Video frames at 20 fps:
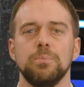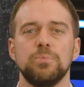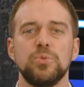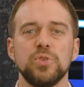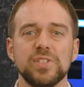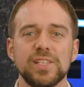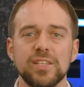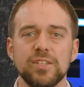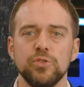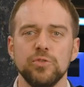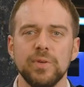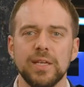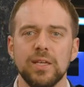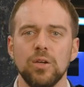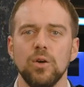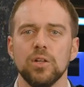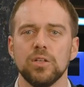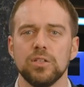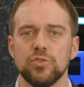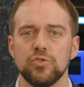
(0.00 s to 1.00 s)
Precision
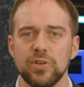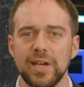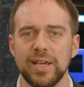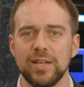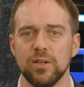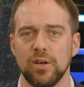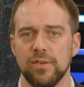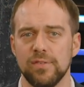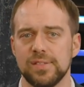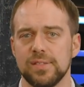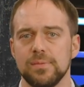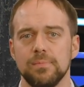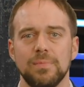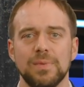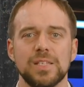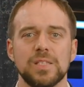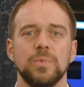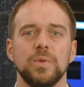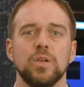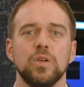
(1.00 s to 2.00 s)
recall trade-offs
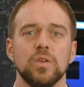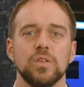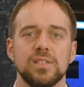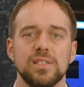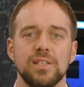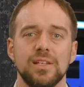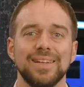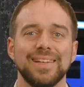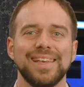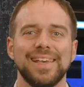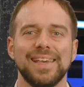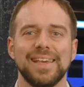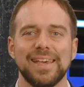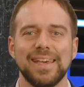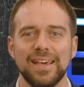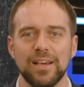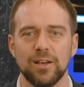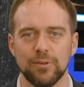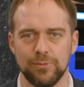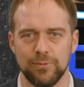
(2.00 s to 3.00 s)
must be considered
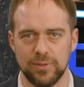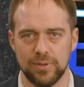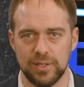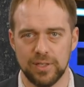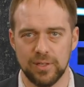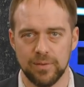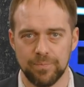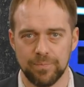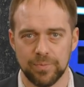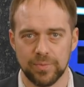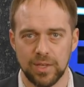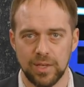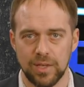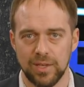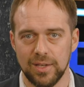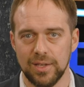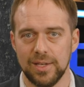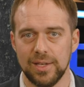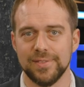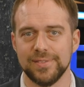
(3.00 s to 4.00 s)
carefully
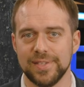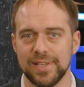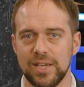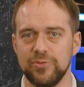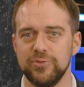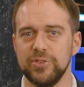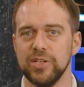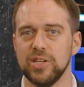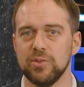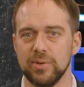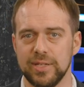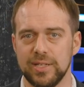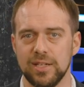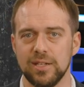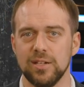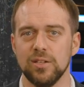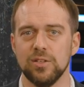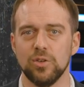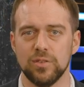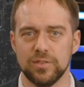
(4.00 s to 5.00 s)
in
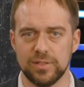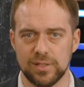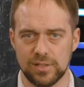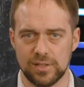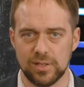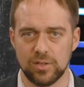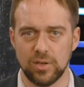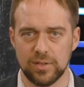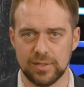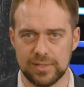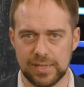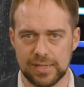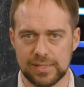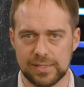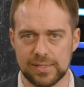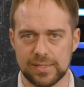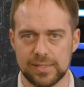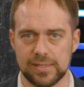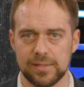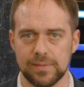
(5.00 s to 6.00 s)
safety-critical
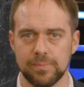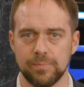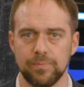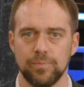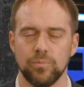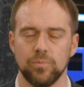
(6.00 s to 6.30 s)
contexts.